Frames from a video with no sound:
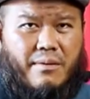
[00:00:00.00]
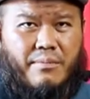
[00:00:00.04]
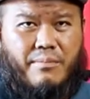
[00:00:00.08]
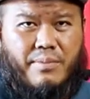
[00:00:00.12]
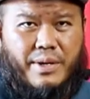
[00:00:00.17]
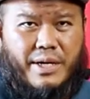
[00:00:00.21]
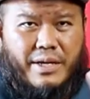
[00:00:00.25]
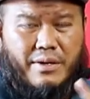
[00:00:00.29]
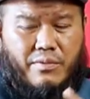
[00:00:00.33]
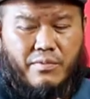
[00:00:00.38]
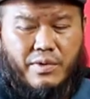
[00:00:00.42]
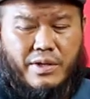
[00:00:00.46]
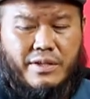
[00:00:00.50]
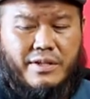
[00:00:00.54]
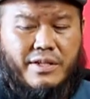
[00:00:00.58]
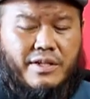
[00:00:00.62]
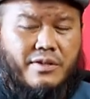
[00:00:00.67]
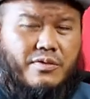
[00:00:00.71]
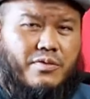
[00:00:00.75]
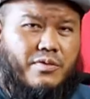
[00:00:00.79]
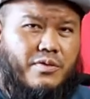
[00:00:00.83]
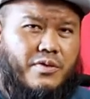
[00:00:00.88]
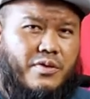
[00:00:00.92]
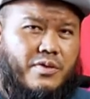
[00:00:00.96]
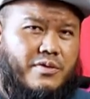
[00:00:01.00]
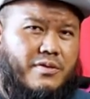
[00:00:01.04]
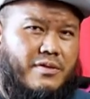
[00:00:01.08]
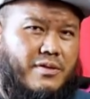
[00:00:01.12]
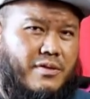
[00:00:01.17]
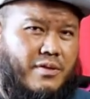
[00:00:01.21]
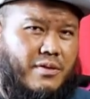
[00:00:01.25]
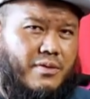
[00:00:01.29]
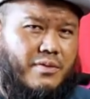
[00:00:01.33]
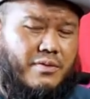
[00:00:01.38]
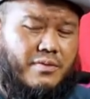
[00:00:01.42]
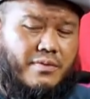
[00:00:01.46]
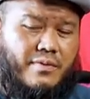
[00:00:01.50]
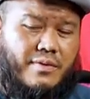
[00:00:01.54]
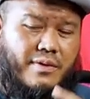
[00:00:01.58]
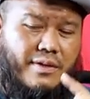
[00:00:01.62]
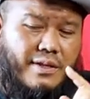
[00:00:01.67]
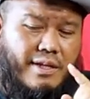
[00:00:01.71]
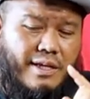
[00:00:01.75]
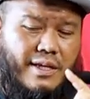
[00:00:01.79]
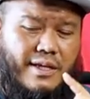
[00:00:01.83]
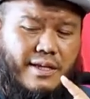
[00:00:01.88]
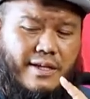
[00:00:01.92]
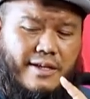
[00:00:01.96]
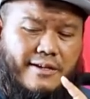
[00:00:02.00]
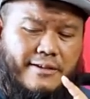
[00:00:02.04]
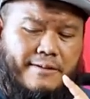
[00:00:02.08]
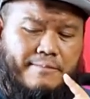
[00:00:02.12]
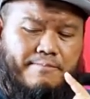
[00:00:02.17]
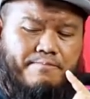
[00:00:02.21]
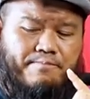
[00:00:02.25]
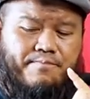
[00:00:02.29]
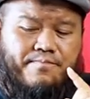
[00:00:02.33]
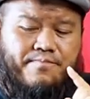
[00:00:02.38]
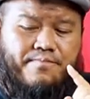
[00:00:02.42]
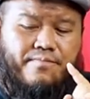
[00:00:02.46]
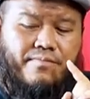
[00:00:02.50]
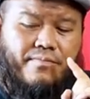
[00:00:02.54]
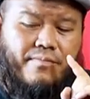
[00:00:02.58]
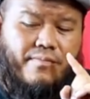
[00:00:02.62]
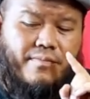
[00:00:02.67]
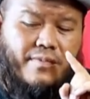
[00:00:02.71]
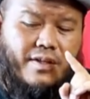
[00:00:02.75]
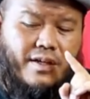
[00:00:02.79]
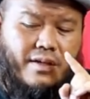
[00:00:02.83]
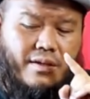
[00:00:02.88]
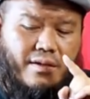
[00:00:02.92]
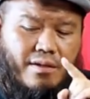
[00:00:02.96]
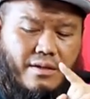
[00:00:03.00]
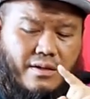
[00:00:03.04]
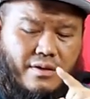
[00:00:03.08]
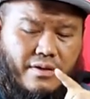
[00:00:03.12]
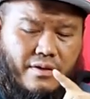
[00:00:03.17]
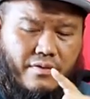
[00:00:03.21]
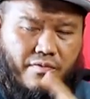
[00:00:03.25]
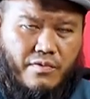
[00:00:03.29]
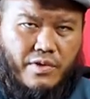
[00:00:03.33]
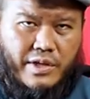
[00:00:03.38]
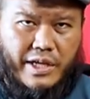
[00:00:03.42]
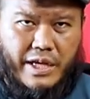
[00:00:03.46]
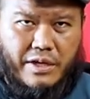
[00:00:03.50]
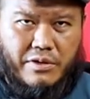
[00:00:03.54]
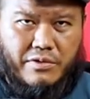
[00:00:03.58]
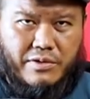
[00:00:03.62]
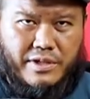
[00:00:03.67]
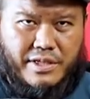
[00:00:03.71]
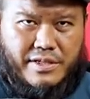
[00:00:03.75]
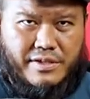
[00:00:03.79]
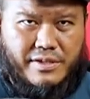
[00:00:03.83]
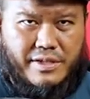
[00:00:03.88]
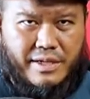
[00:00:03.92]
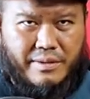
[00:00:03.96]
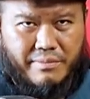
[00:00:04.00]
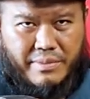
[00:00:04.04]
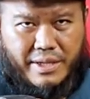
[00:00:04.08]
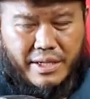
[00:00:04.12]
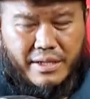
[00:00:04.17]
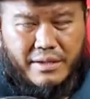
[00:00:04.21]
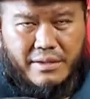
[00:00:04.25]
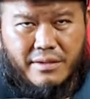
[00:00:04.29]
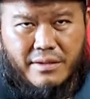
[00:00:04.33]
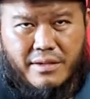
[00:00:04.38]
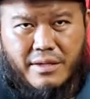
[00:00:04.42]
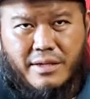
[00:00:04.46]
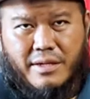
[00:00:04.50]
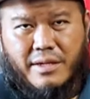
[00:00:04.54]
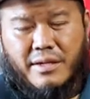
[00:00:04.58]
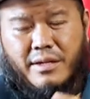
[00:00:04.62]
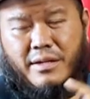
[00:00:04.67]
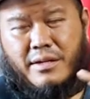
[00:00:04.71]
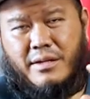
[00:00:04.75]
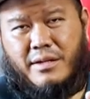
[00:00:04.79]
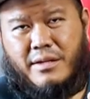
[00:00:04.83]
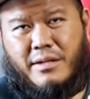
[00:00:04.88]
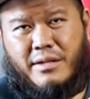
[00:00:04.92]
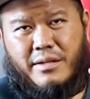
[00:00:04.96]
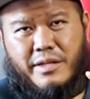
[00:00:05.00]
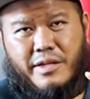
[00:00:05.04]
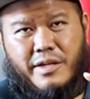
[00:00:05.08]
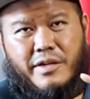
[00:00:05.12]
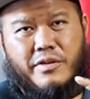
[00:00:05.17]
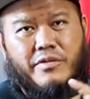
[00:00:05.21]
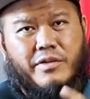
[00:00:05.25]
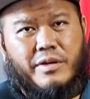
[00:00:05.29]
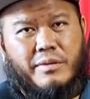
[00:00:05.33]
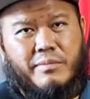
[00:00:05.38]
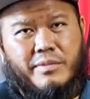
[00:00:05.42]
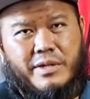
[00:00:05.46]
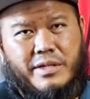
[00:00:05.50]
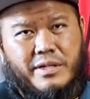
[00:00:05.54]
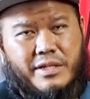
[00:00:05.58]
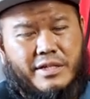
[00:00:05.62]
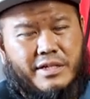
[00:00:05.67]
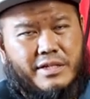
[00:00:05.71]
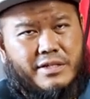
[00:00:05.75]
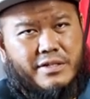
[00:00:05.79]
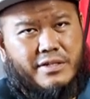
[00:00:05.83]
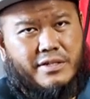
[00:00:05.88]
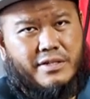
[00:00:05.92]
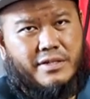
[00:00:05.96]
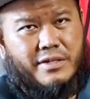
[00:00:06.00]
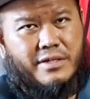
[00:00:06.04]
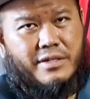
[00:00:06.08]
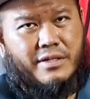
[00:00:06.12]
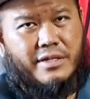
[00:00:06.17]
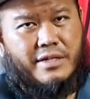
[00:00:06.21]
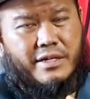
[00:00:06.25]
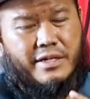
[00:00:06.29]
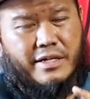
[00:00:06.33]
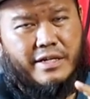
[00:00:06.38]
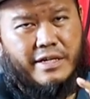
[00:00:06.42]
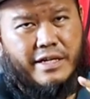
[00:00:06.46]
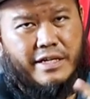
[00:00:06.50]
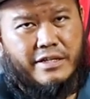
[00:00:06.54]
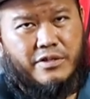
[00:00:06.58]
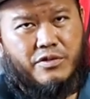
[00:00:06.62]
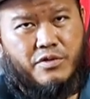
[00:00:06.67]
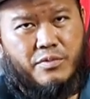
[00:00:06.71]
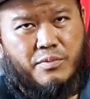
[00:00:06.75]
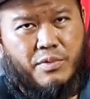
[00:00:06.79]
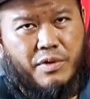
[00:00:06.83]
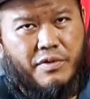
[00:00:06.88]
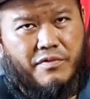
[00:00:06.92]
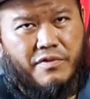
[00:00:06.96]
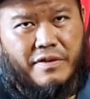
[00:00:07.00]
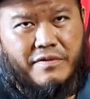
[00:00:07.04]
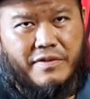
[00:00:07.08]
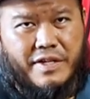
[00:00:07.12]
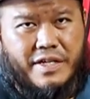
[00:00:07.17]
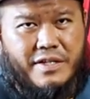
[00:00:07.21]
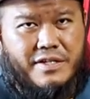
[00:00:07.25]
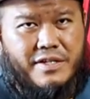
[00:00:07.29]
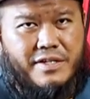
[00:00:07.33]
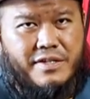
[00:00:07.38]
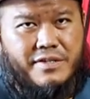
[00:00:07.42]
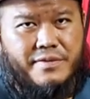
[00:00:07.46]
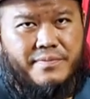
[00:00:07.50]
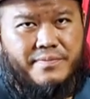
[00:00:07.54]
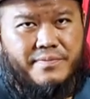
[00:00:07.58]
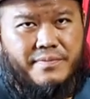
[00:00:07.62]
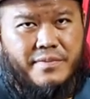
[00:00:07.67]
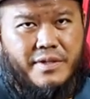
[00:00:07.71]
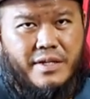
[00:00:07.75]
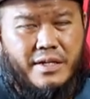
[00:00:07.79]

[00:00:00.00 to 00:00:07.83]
But one thing to note though, the Vulcano disc dumbbell, the increment is at 2.5 kgs.